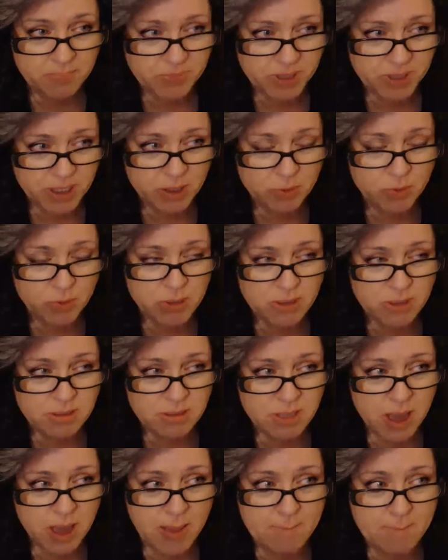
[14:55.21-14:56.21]
It was
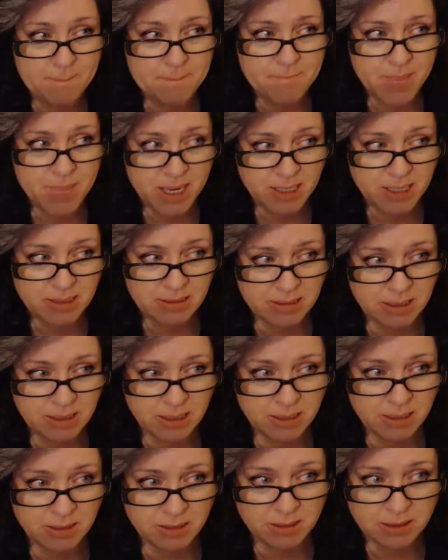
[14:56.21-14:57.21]

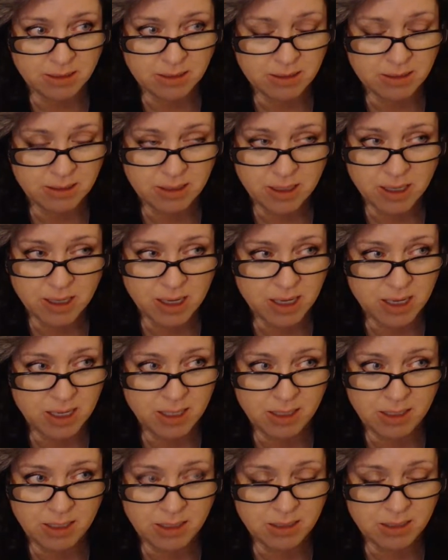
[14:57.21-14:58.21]
amazing.
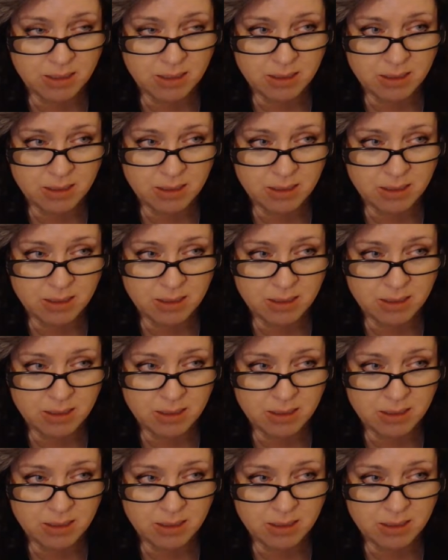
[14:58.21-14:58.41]
I